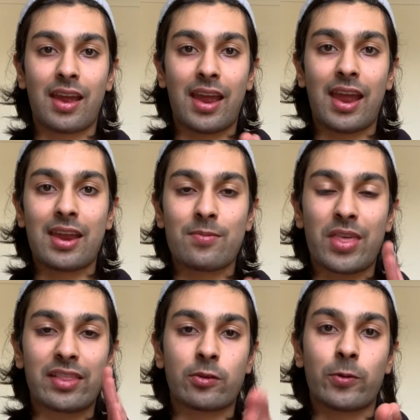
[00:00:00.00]
And
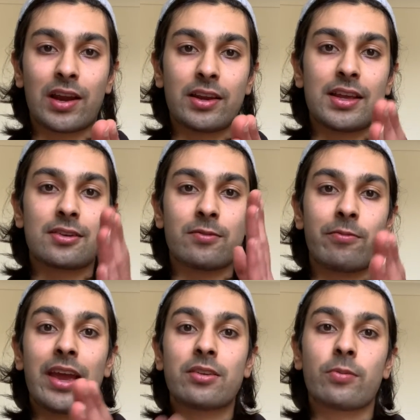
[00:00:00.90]
that directly
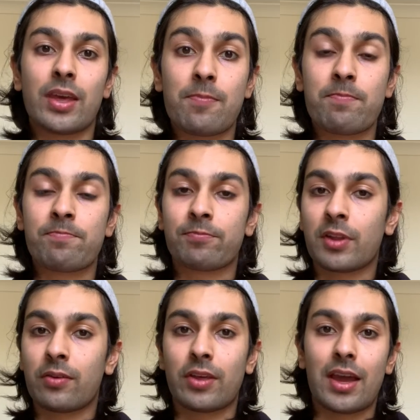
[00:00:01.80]
conveyed to them
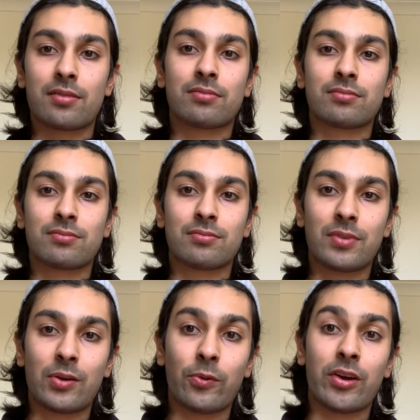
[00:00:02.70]
that
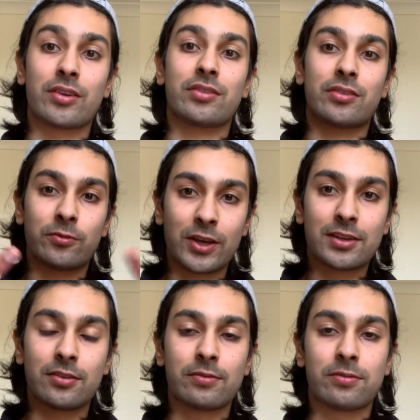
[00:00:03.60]
it works, it's
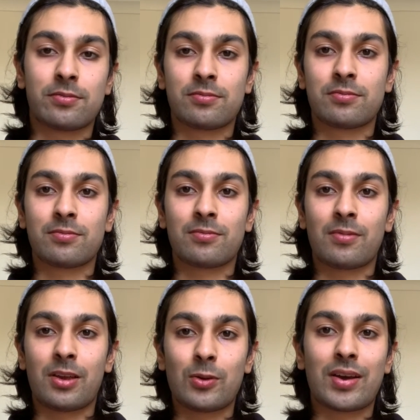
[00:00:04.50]
effective.
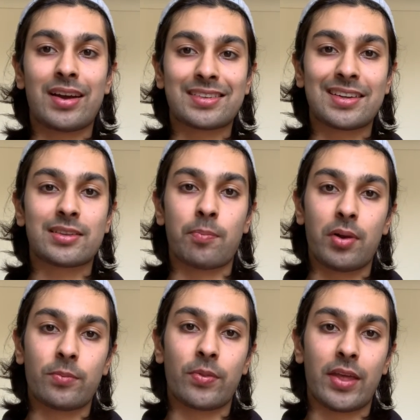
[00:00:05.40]
You can't get simpler
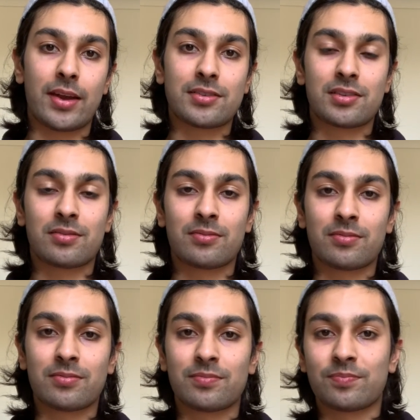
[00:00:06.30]
than that.
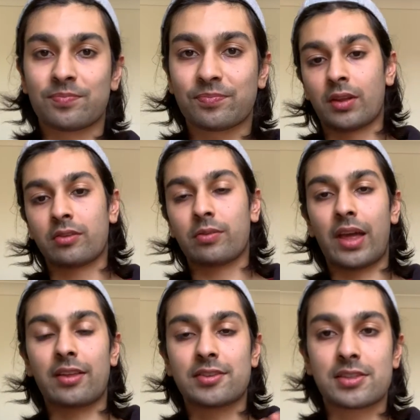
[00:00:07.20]
So
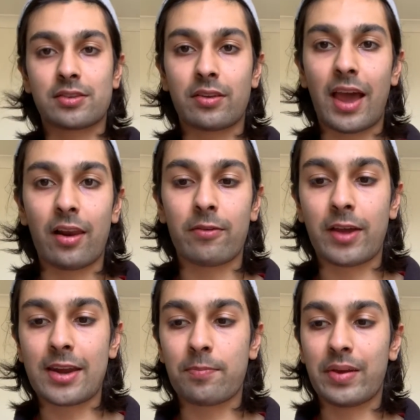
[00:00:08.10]
that's the
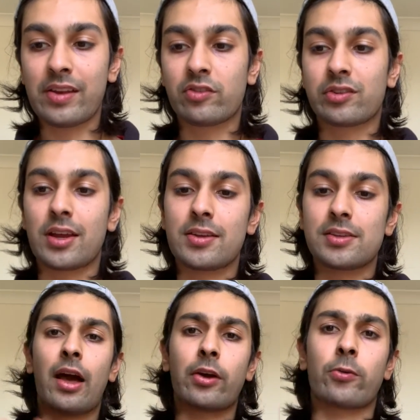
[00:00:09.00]
elevator pitch, is
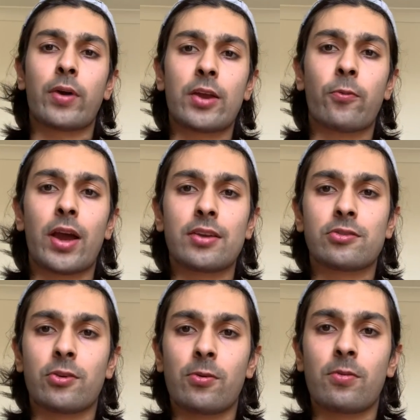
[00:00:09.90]
a great way
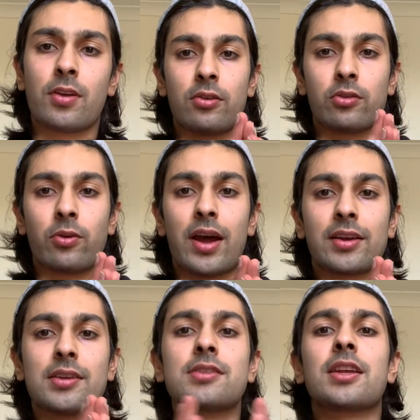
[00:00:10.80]
to try to
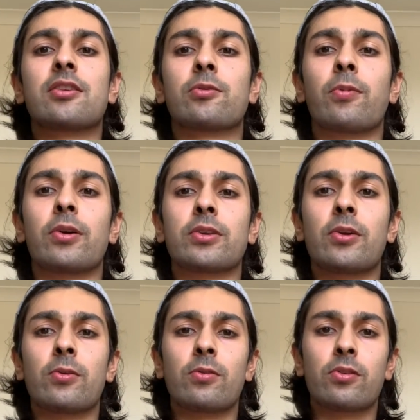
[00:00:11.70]
condense what
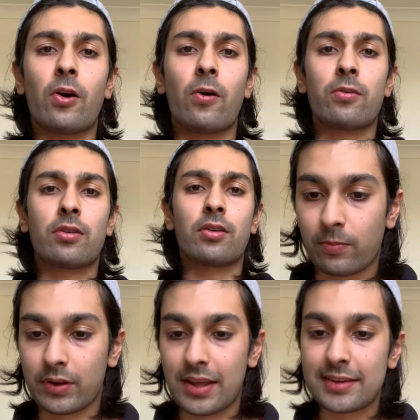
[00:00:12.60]
you know. The
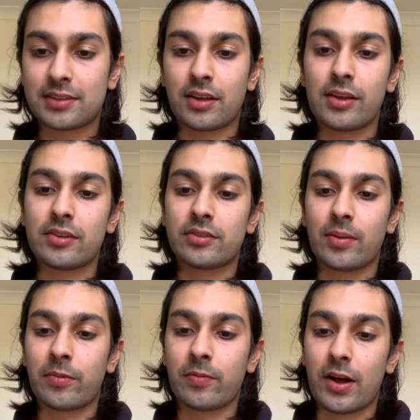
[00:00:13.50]
next is
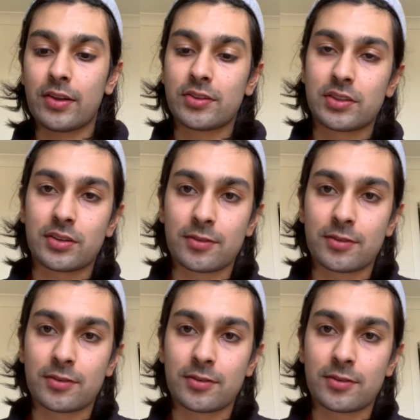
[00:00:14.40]
improvise.